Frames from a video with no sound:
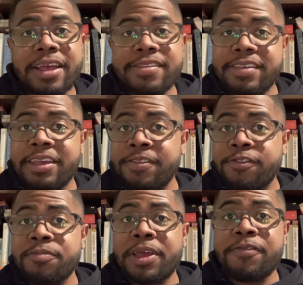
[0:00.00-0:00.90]
that's it
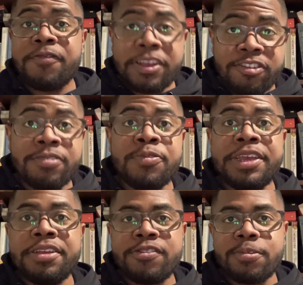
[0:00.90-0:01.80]
for my fiction
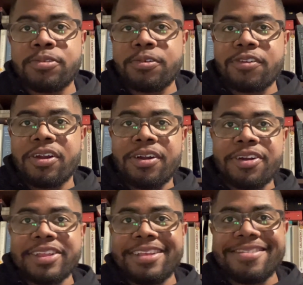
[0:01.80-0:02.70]
read. So those are
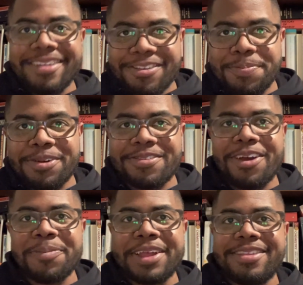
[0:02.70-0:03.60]
already 6 books
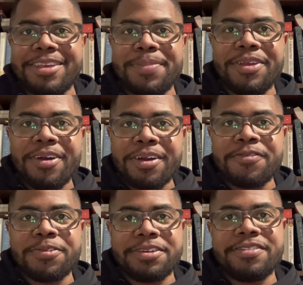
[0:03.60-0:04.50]
on my TBR
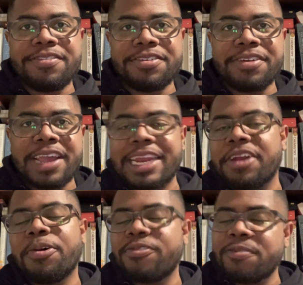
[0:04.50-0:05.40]
for this year. And
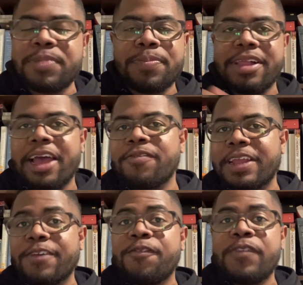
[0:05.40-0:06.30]
I know some people have
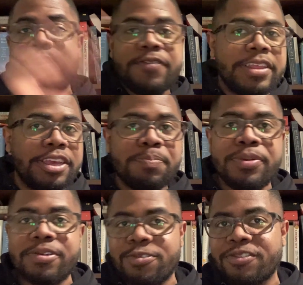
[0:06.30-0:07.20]
like 50
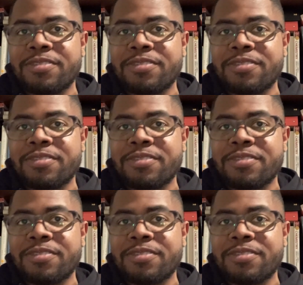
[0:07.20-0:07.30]
books or